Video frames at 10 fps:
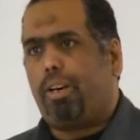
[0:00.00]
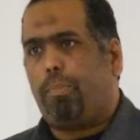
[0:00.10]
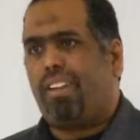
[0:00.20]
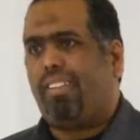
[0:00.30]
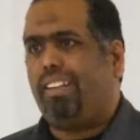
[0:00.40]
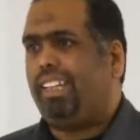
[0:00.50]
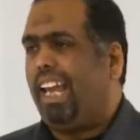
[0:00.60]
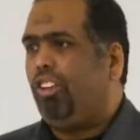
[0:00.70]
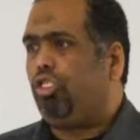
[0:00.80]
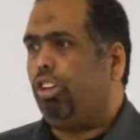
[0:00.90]

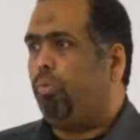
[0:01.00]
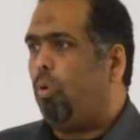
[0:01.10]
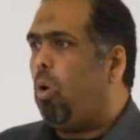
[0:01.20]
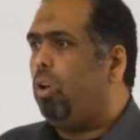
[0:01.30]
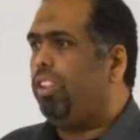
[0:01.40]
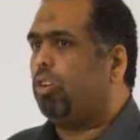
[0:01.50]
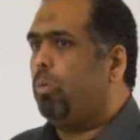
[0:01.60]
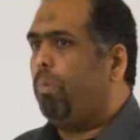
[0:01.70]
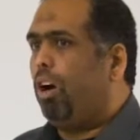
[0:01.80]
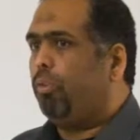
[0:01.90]
representation of all the
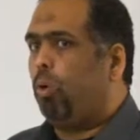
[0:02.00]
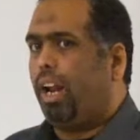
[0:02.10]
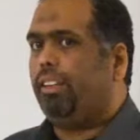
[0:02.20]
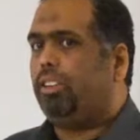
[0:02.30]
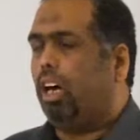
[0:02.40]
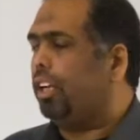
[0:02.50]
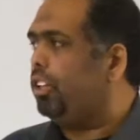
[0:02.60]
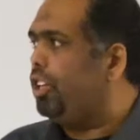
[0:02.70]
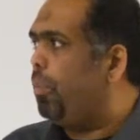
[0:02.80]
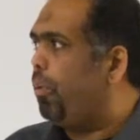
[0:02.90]
compound for
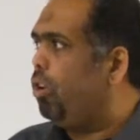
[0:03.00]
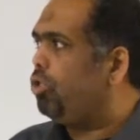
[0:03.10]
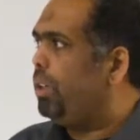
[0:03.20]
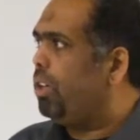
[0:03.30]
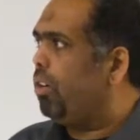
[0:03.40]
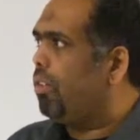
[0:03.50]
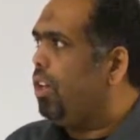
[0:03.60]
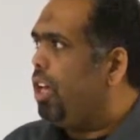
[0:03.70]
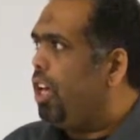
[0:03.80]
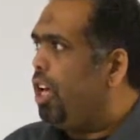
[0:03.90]
untargeted approach, because
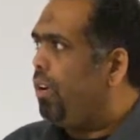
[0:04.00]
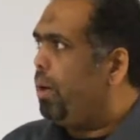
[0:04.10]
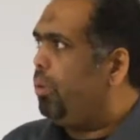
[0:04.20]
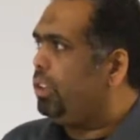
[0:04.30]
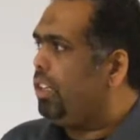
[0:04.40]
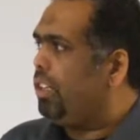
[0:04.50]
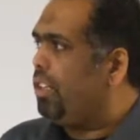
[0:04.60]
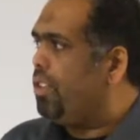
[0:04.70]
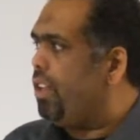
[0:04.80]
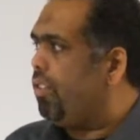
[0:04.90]
if I put it
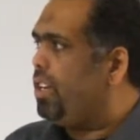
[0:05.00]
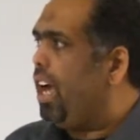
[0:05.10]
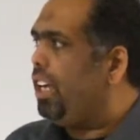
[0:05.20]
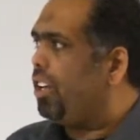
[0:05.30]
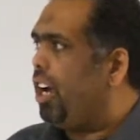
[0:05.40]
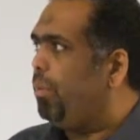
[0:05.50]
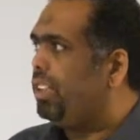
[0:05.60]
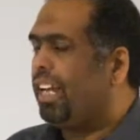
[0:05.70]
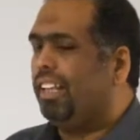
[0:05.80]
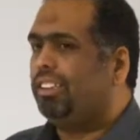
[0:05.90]
in this diagram,
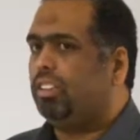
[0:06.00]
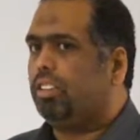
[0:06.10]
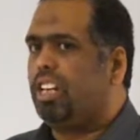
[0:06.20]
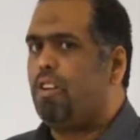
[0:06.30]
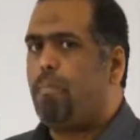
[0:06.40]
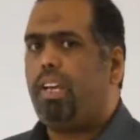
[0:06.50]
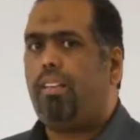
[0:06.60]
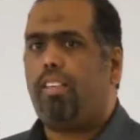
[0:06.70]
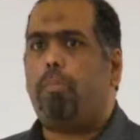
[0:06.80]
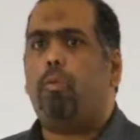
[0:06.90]
it can give me
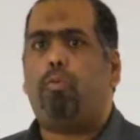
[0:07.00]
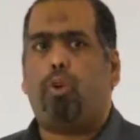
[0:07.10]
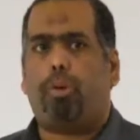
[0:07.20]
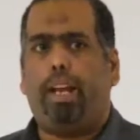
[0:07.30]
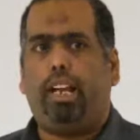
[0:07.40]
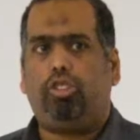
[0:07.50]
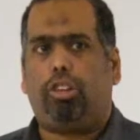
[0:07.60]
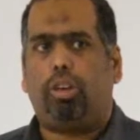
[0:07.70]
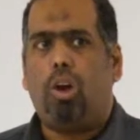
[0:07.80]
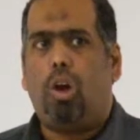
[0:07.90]
some
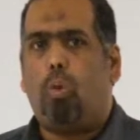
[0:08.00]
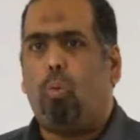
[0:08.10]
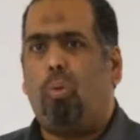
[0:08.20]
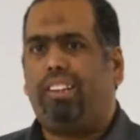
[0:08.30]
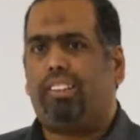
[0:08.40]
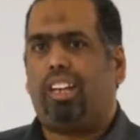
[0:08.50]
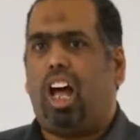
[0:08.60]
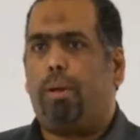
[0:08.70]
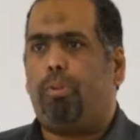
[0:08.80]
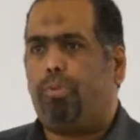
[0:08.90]
information what
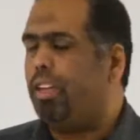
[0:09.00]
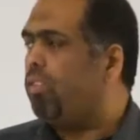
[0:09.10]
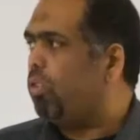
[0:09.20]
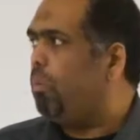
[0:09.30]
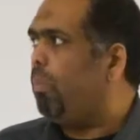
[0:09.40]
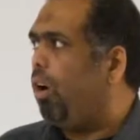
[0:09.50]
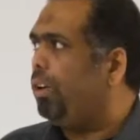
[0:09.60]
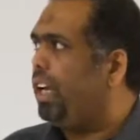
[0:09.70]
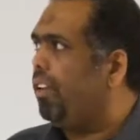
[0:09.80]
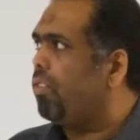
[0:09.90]
type of this
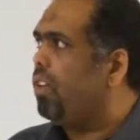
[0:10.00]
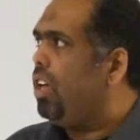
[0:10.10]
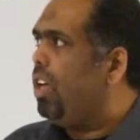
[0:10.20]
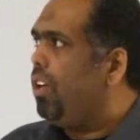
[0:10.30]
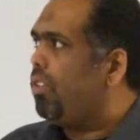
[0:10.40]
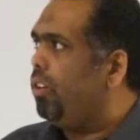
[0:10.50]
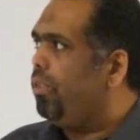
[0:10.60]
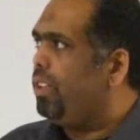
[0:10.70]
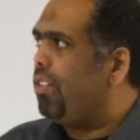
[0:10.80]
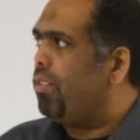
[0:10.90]
compound is. So
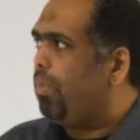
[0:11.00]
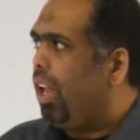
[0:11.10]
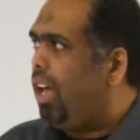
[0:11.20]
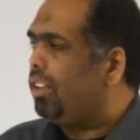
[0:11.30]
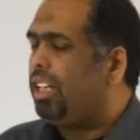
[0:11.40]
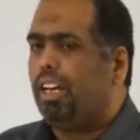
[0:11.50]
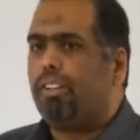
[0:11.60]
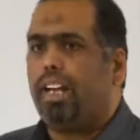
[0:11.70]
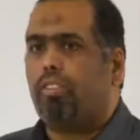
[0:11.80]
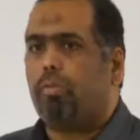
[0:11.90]
if it is plot here,
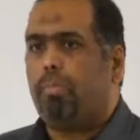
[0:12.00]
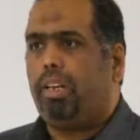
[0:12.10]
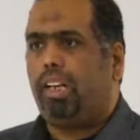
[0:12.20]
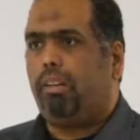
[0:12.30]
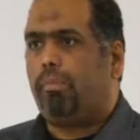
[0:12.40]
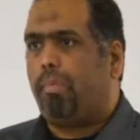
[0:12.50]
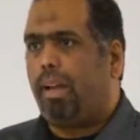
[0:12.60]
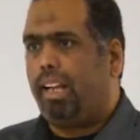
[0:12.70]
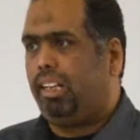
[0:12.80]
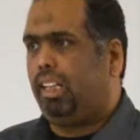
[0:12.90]
that's
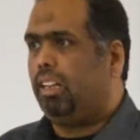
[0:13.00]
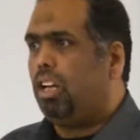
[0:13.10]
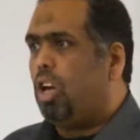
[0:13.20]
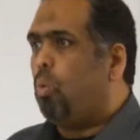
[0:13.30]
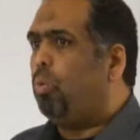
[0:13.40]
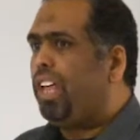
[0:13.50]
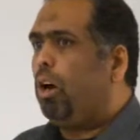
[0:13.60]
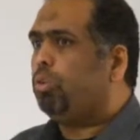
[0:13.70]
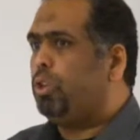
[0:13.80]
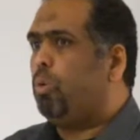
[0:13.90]
meaning
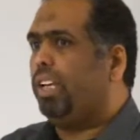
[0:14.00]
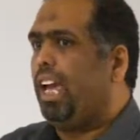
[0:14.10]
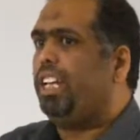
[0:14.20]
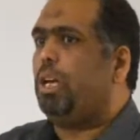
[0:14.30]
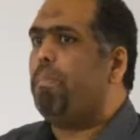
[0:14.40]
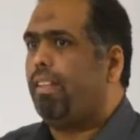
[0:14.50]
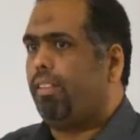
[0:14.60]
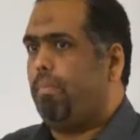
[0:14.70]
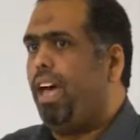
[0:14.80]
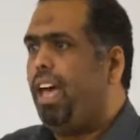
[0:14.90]
without doing any
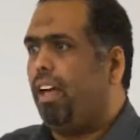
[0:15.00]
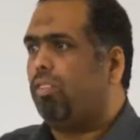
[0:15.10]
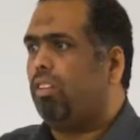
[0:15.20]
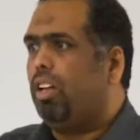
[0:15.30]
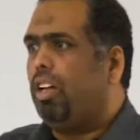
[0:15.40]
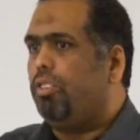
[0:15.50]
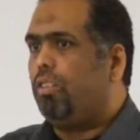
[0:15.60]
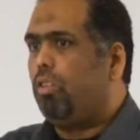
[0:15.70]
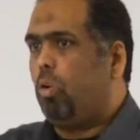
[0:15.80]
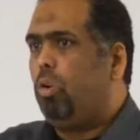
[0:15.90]
MS.
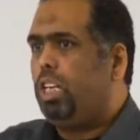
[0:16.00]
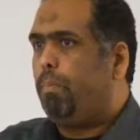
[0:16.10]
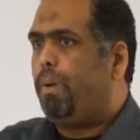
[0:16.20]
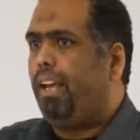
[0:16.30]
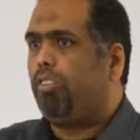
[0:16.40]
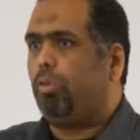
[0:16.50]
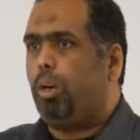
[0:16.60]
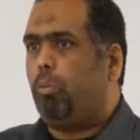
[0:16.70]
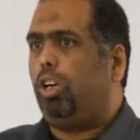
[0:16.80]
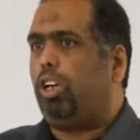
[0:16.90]
This is only based on
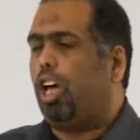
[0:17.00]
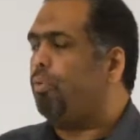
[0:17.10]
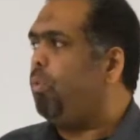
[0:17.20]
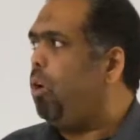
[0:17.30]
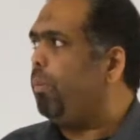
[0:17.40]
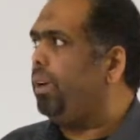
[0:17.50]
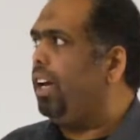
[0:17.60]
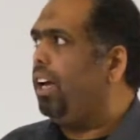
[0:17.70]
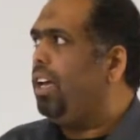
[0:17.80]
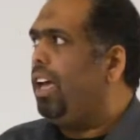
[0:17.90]
the molecular
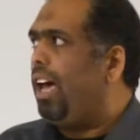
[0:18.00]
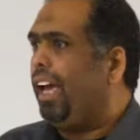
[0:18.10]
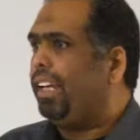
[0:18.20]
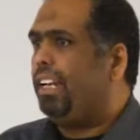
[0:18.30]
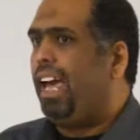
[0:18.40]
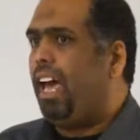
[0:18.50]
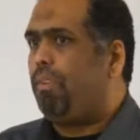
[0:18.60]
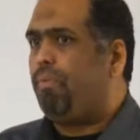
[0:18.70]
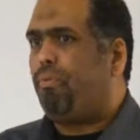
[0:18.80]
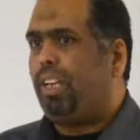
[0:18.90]
formula. I can
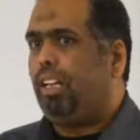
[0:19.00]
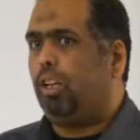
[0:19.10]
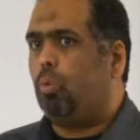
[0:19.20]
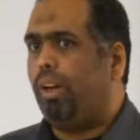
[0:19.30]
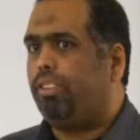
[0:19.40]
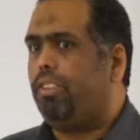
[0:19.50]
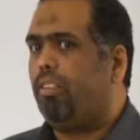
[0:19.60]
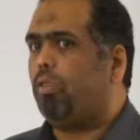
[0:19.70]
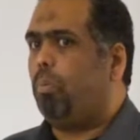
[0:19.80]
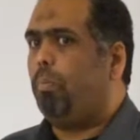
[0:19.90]
have a feeling what
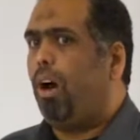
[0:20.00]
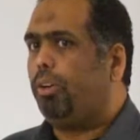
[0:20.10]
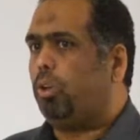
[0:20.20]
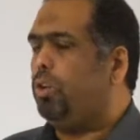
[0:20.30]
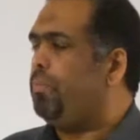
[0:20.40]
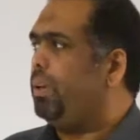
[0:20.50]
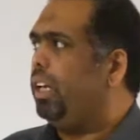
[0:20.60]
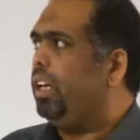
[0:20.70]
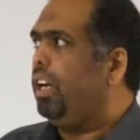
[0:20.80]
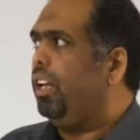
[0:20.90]
this compound could
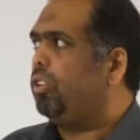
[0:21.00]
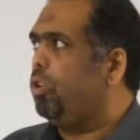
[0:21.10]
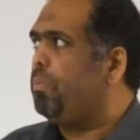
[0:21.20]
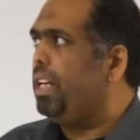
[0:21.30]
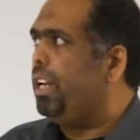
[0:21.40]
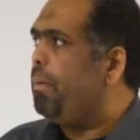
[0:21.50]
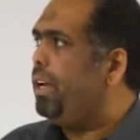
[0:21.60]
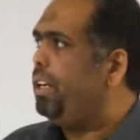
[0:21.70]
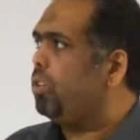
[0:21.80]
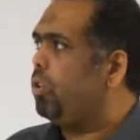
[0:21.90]
be. It could be
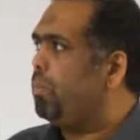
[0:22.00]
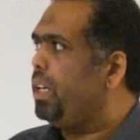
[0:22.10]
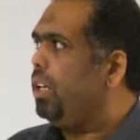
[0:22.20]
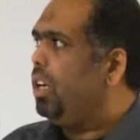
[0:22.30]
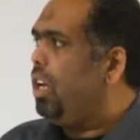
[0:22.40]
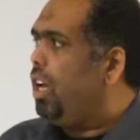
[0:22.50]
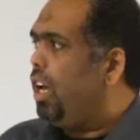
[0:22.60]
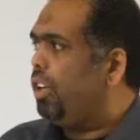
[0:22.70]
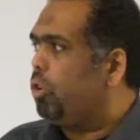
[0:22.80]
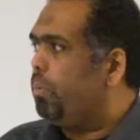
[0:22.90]
lipid,
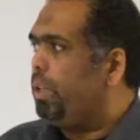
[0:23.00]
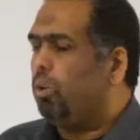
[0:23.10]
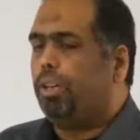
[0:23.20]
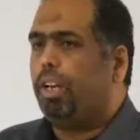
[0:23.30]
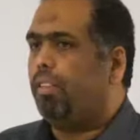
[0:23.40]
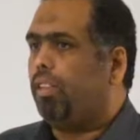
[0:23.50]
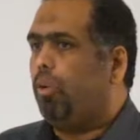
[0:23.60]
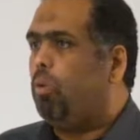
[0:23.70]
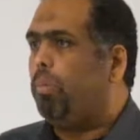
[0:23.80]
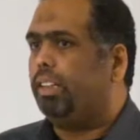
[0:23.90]
it could be condensed
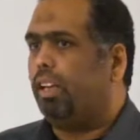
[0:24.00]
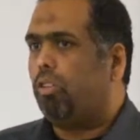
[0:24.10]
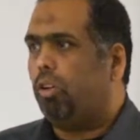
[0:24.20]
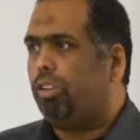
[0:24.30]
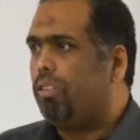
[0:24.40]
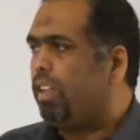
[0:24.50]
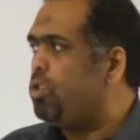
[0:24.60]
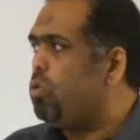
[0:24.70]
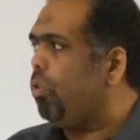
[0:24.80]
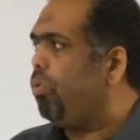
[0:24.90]
aromatic. So it is a
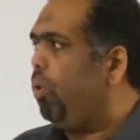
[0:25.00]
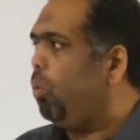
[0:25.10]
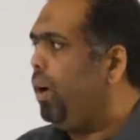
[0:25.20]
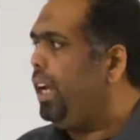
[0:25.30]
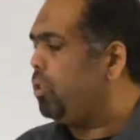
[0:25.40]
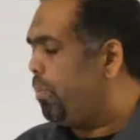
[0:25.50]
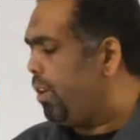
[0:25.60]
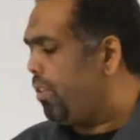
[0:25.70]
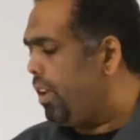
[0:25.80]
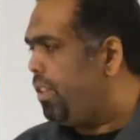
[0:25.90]
useful way to
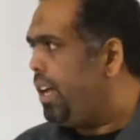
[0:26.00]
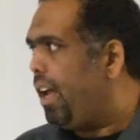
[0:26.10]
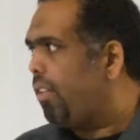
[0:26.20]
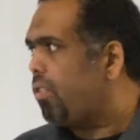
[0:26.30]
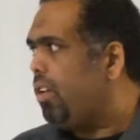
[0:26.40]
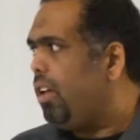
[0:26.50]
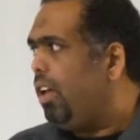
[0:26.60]
present this.